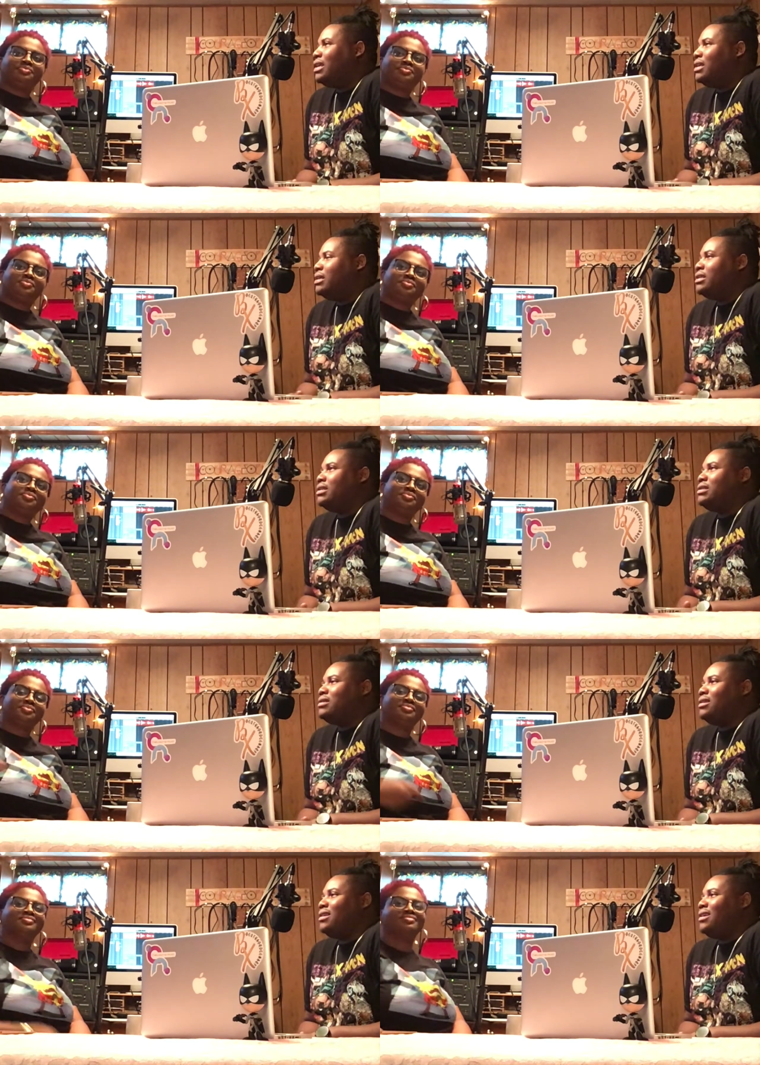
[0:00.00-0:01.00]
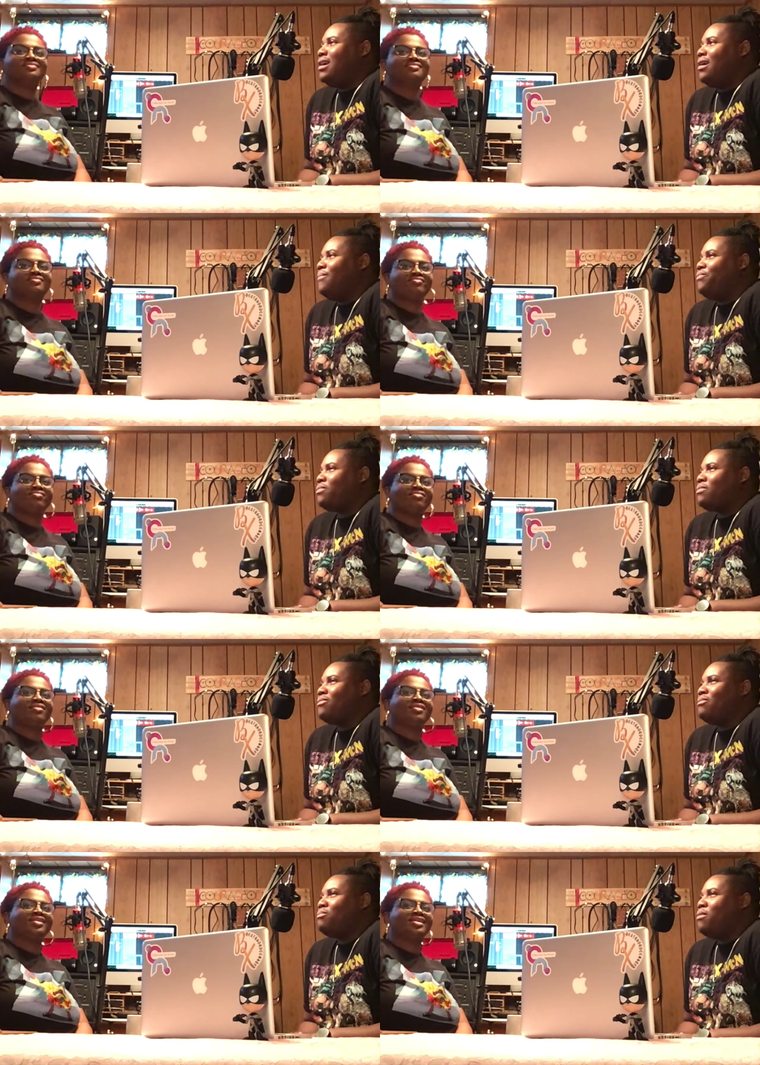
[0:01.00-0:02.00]
Speaker 1: is
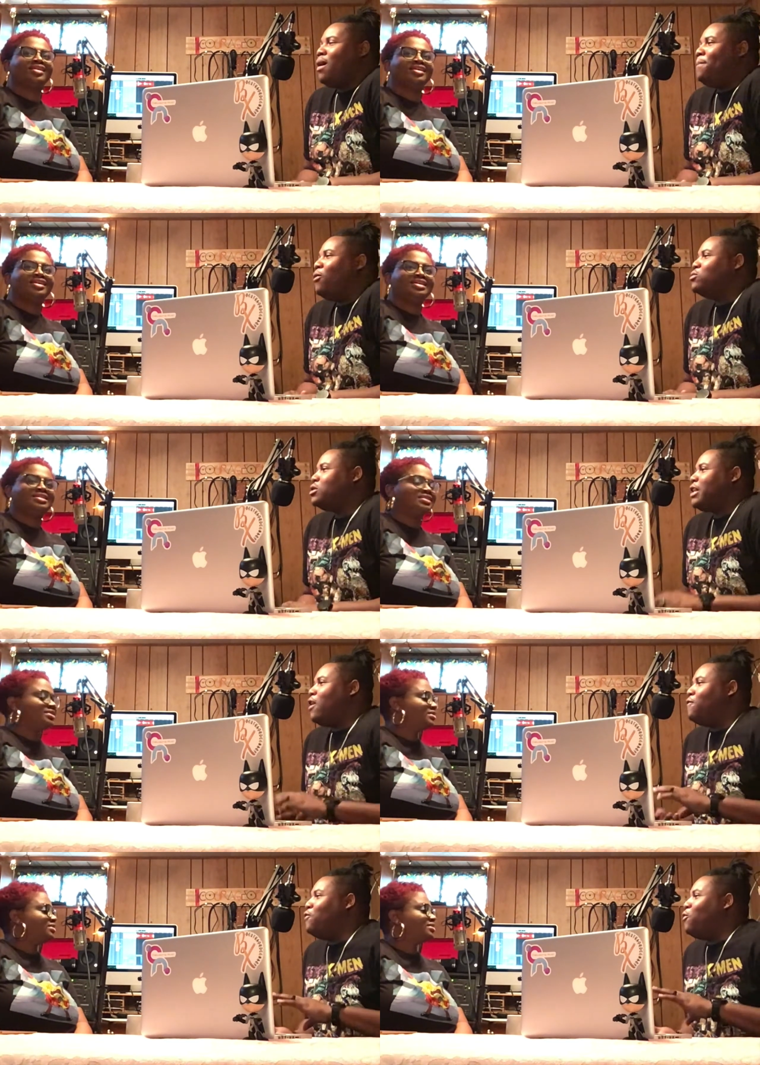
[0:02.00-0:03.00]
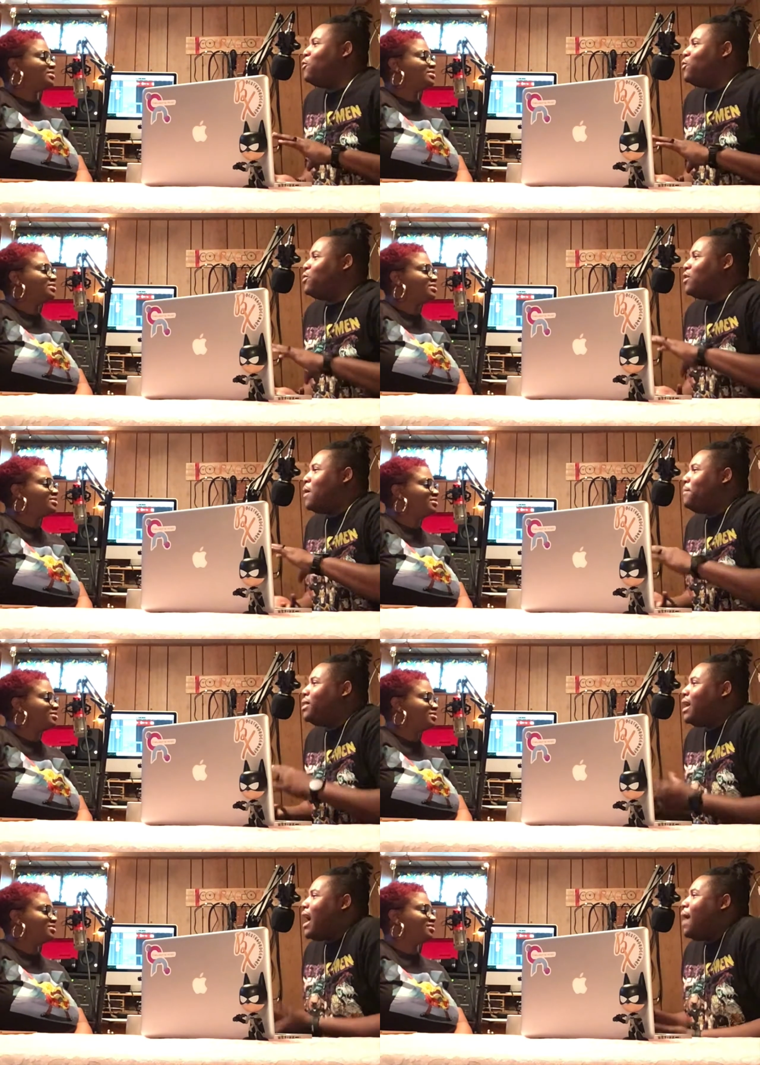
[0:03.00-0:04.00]
a post child for the complete
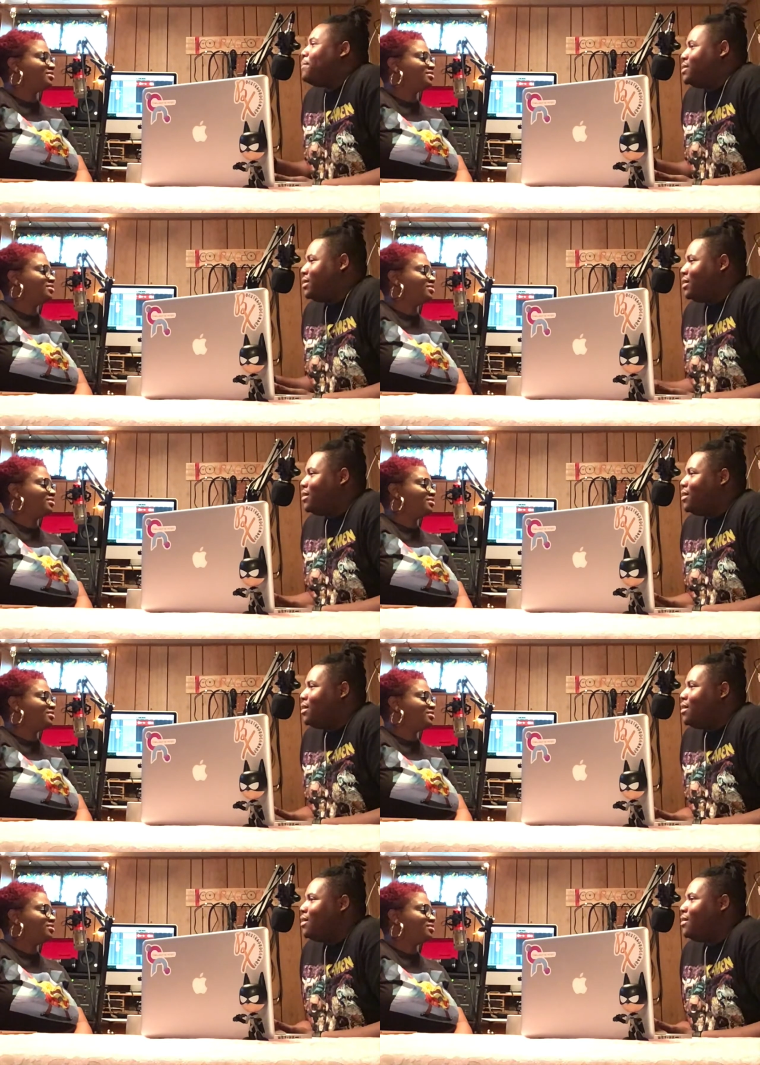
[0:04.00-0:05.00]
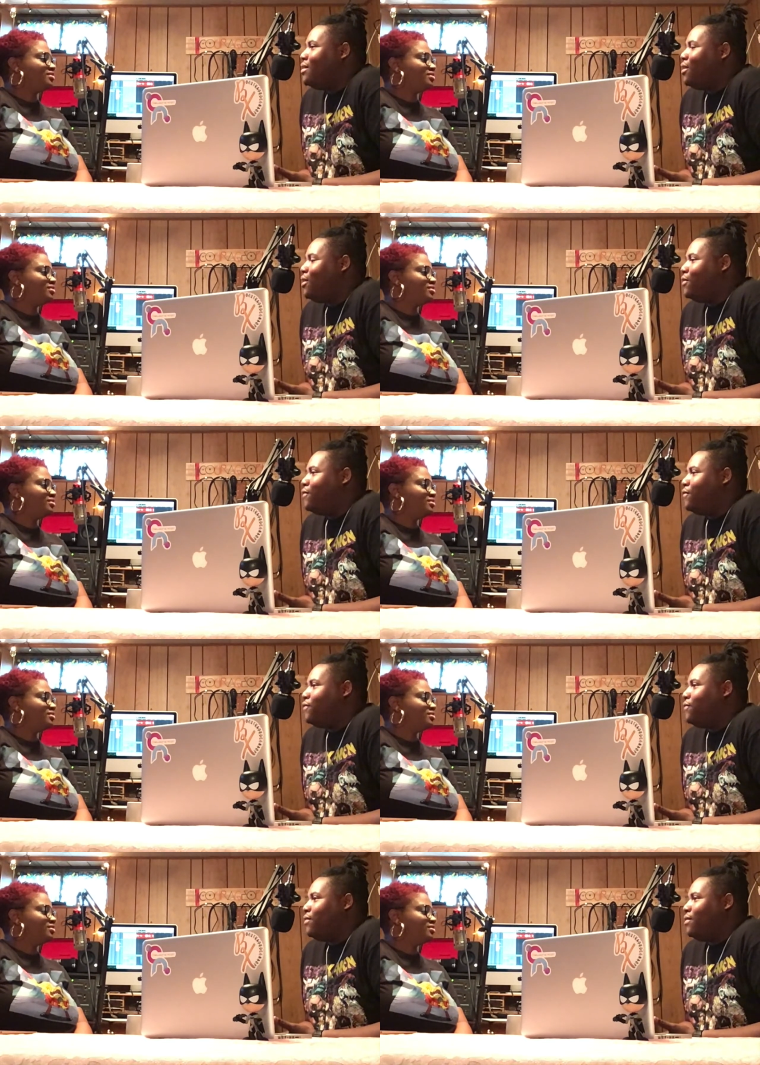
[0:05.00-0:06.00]
opposite
Speaker 2: of
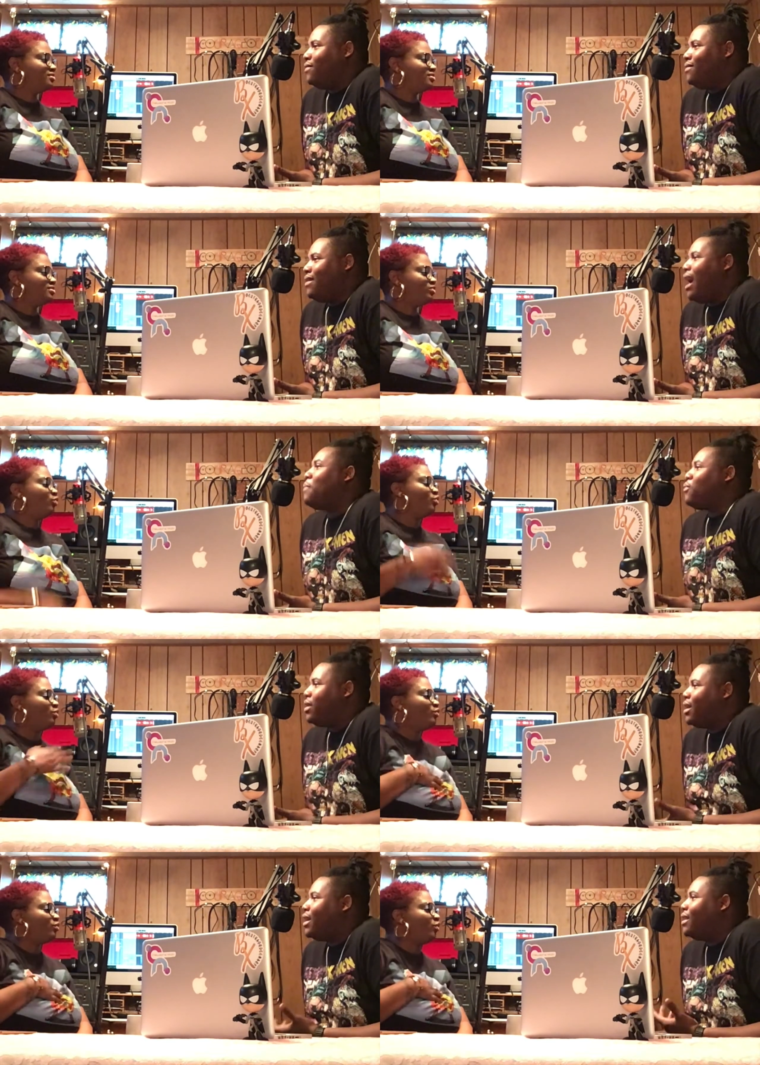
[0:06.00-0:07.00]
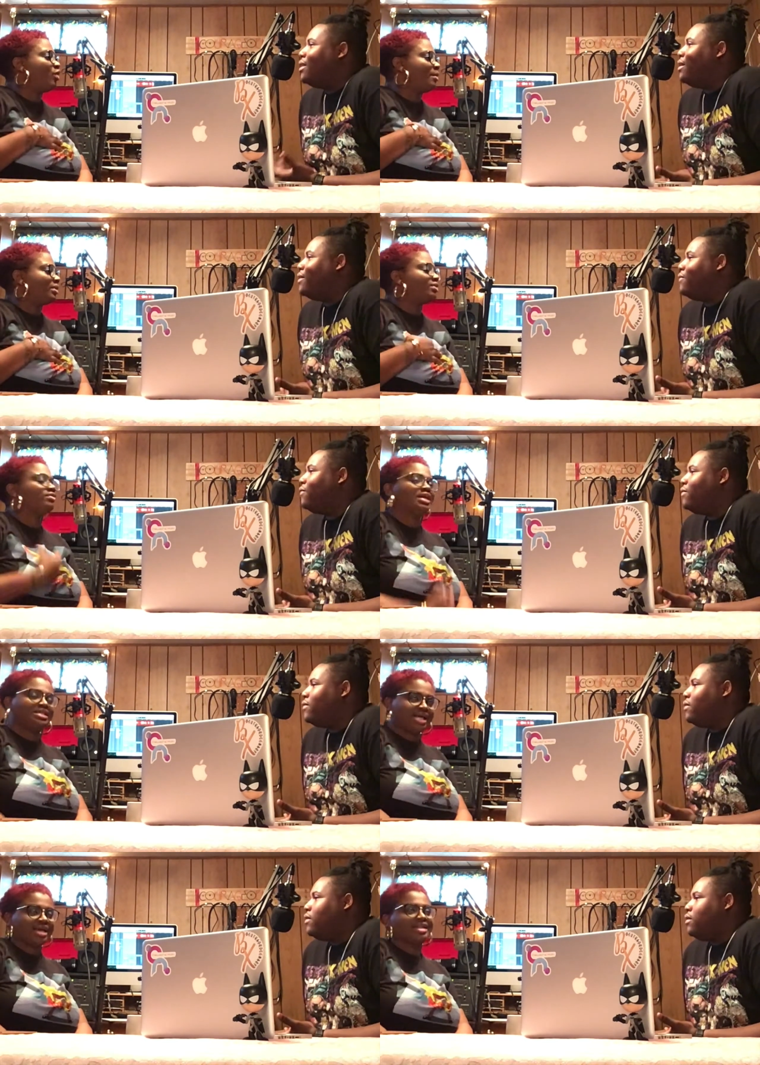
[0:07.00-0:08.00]
operating in love.
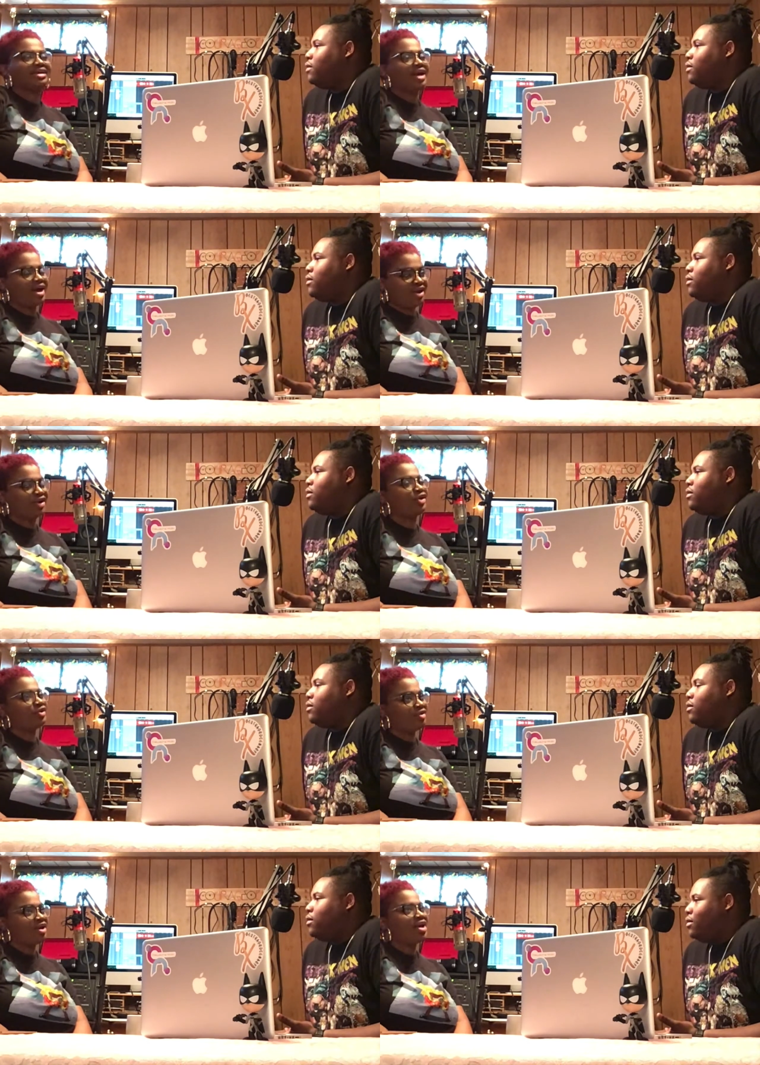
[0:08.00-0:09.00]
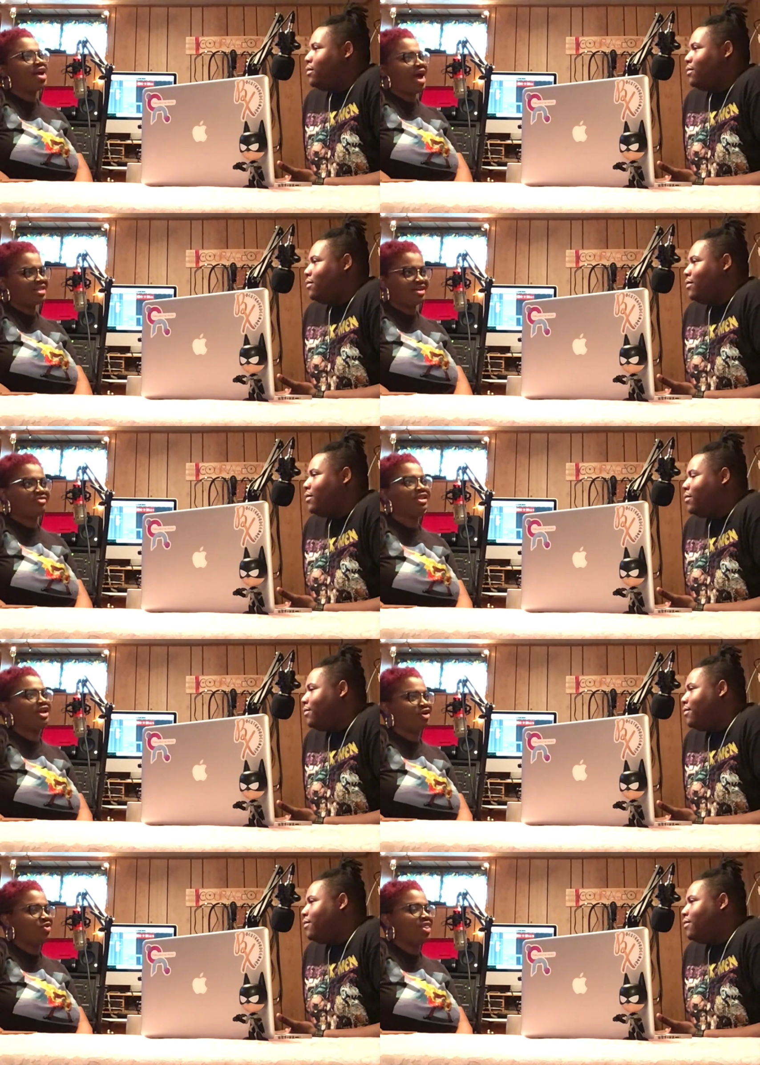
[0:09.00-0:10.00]
Exactly. I hear you. I definitely hear
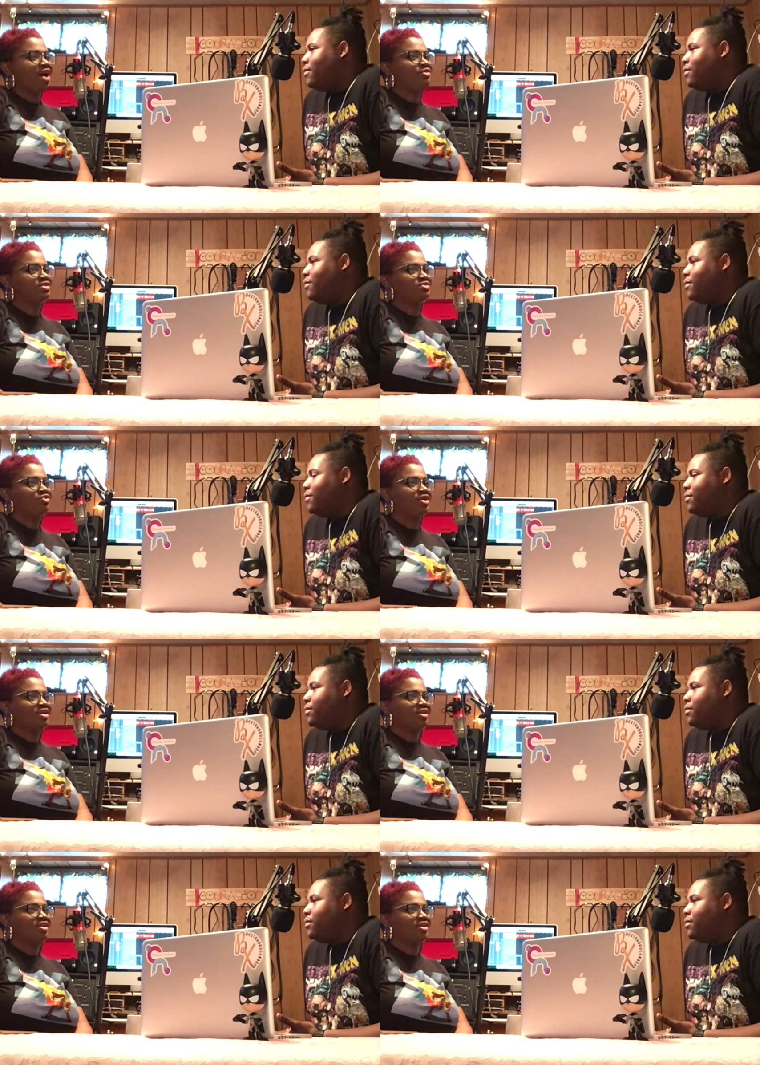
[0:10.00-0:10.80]
you. that was one of the